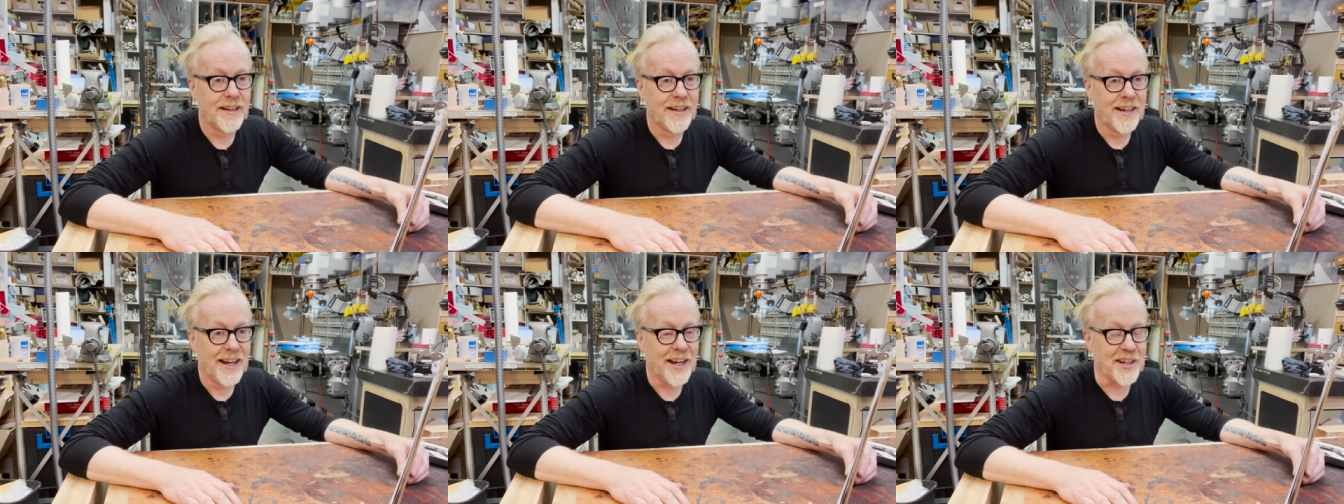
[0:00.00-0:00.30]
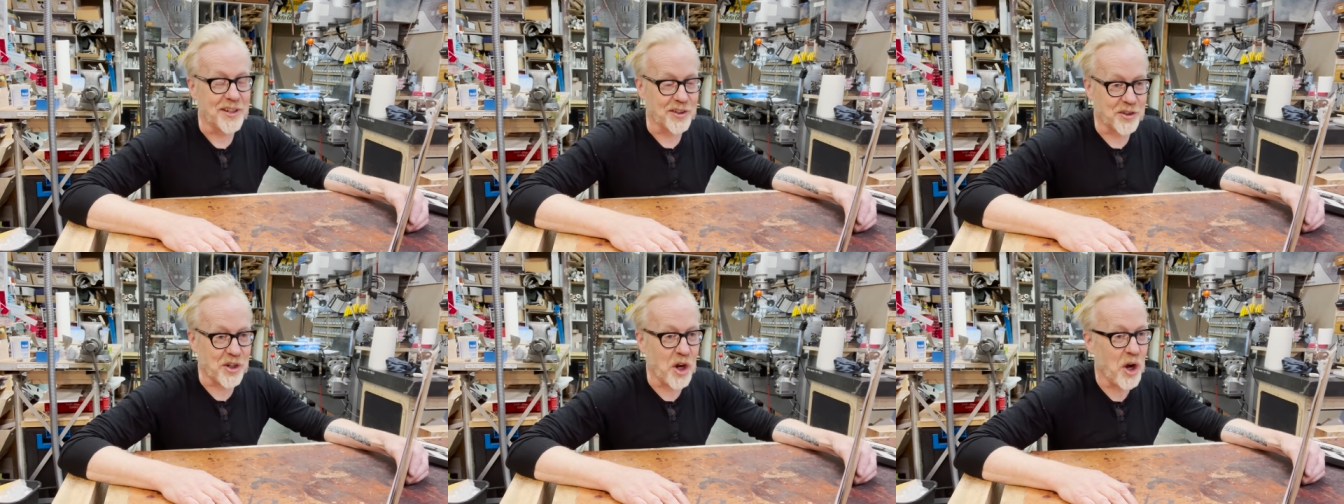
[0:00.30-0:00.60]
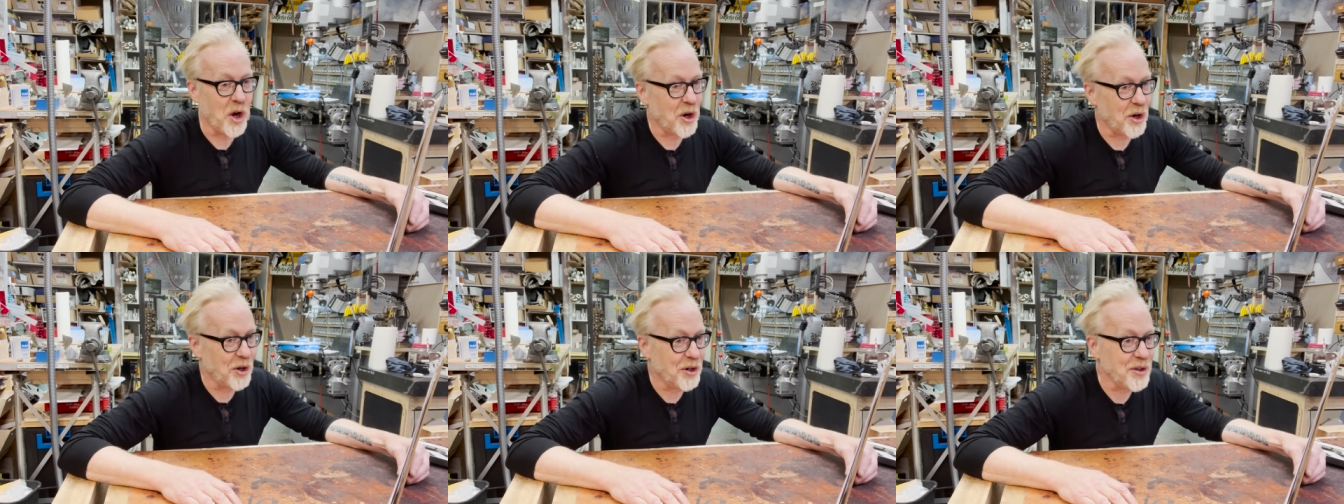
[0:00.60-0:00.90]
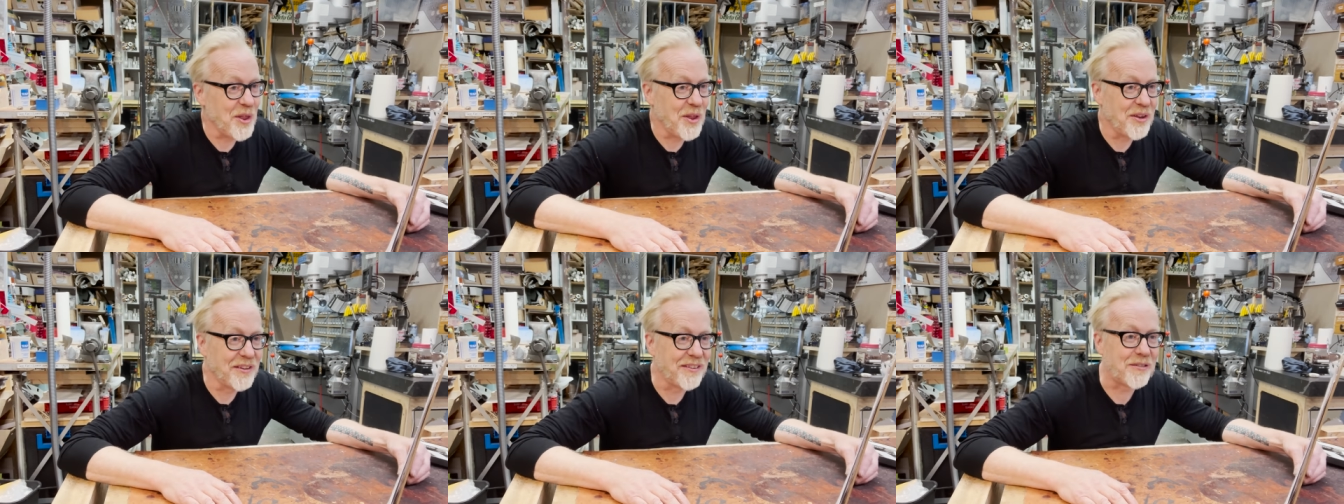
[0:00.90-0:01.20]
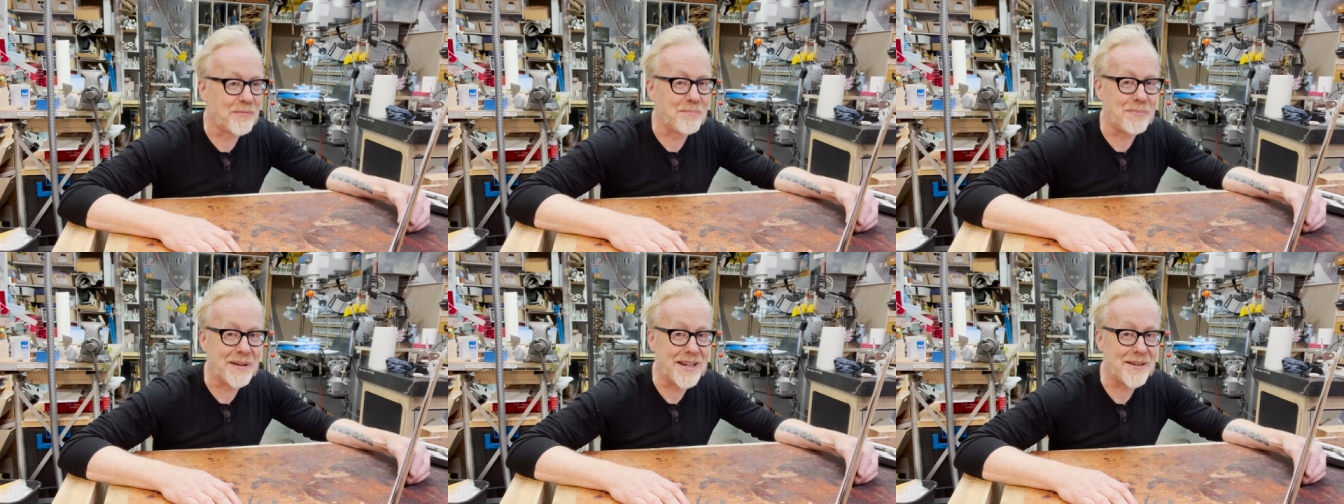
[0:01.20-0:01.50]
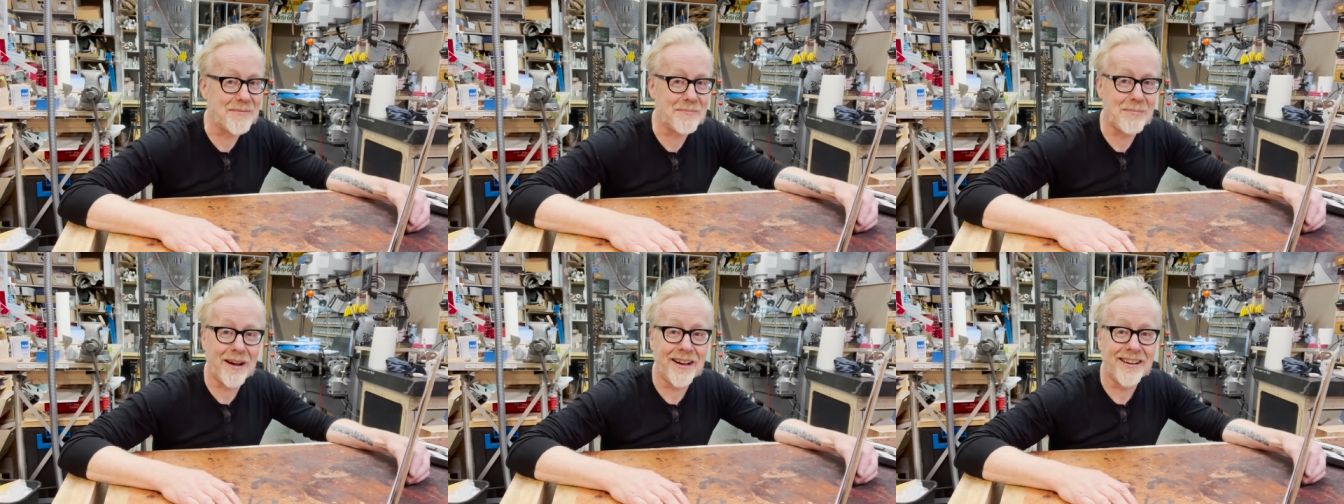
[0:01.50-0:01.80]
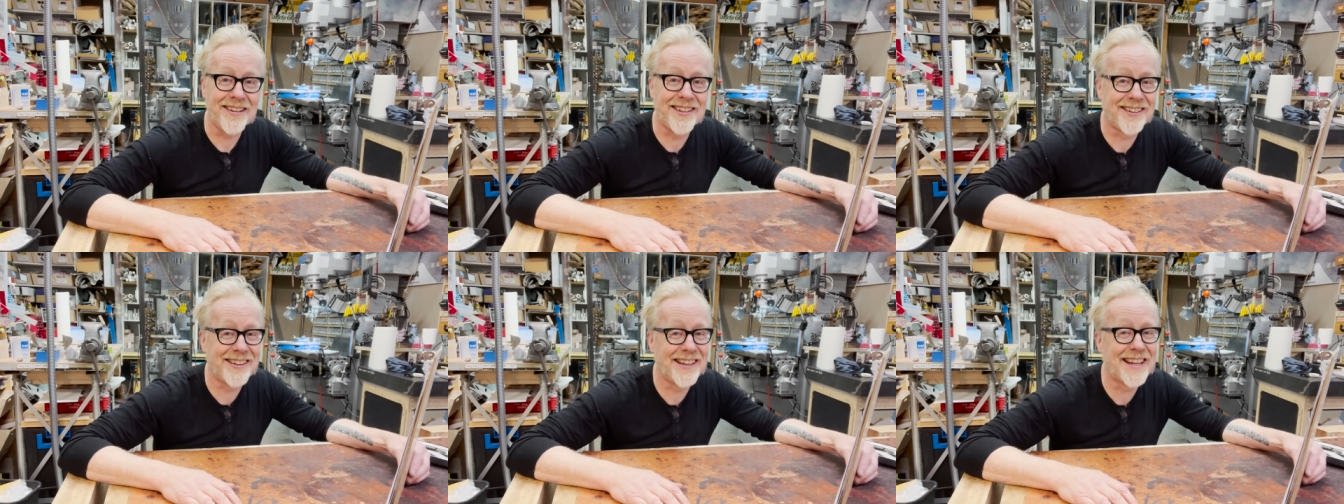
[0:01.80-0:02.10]
how to turn the speed
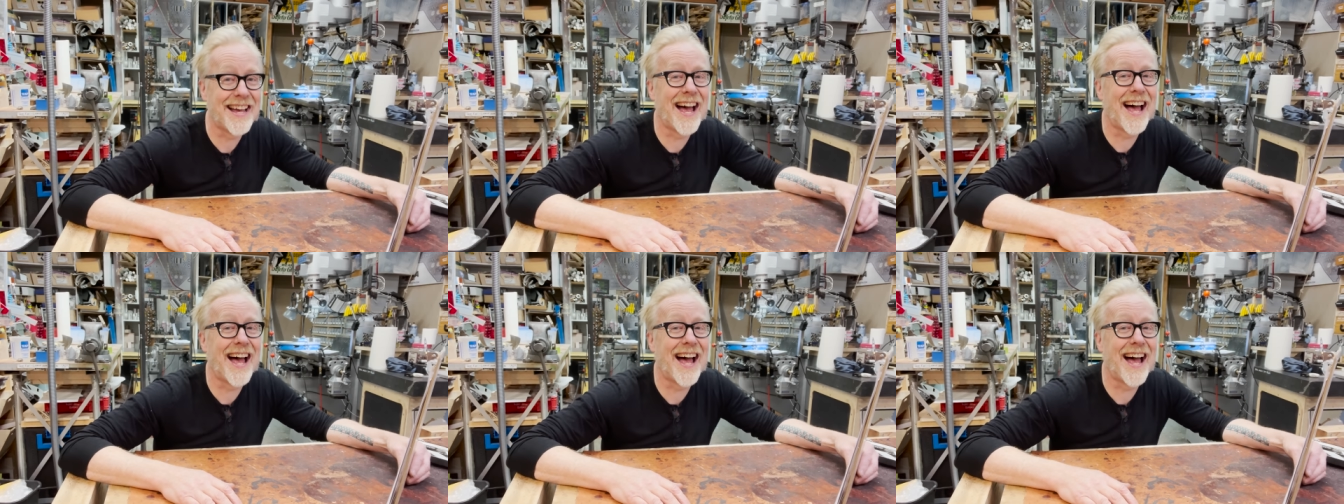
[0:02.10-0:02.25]
bus.